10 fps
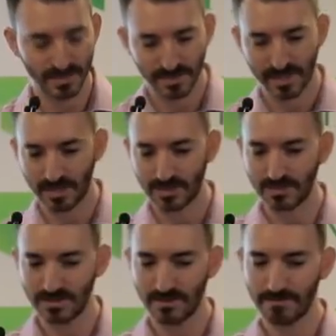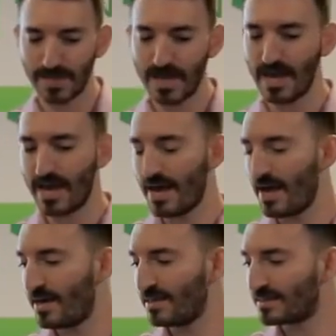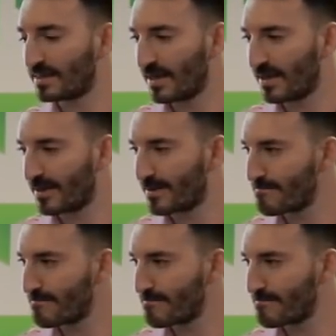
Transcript: applications. And it's like,